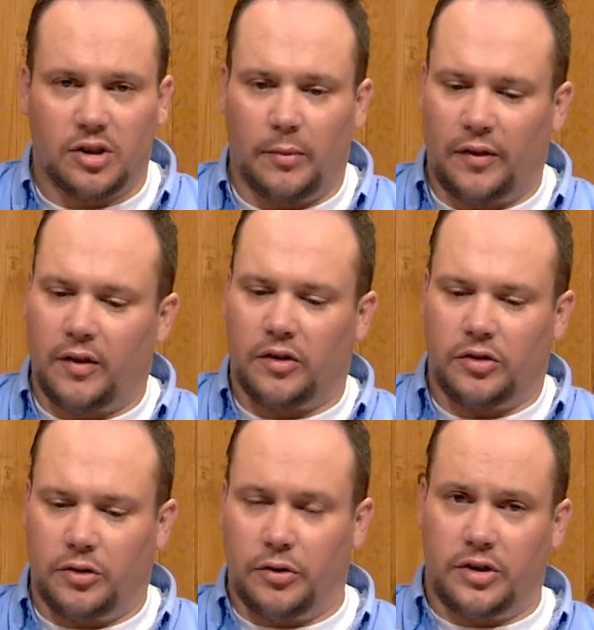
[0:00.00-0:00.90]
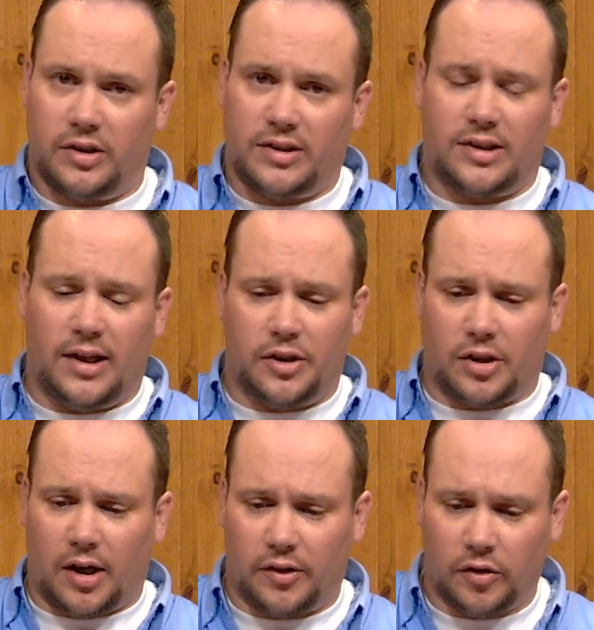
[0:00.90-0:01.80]
cement this and do these in stage
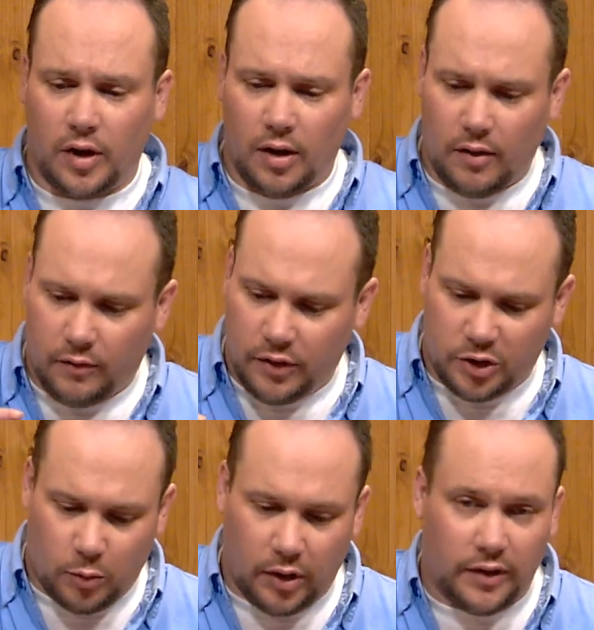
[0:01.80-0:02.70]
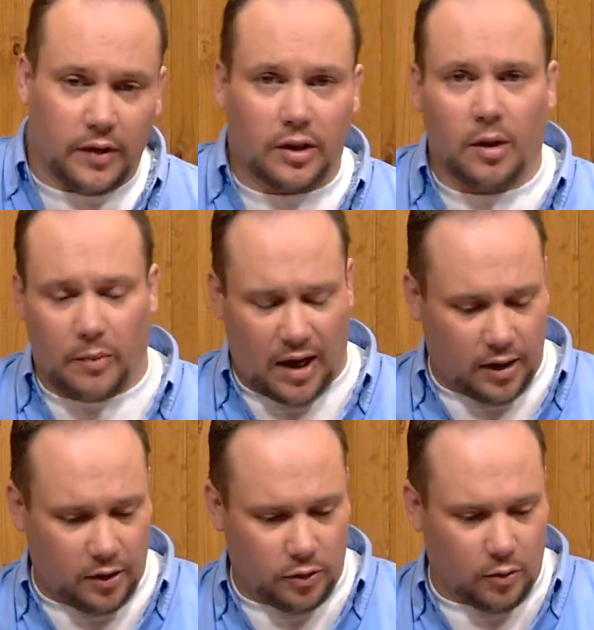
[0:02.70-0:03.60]
ties this point and then come back
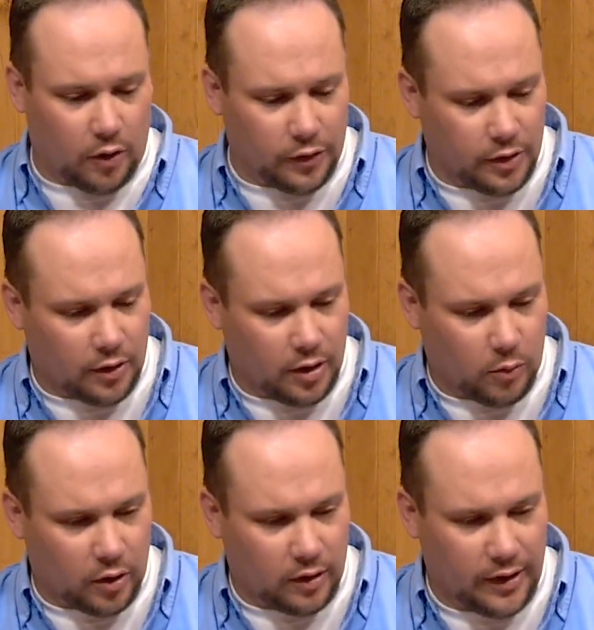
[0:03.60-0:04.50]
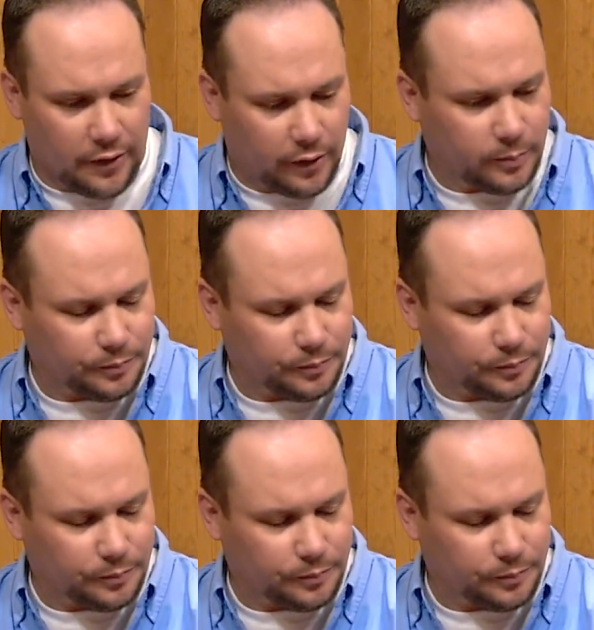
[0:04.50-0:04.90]
in and do all the deer hair work later.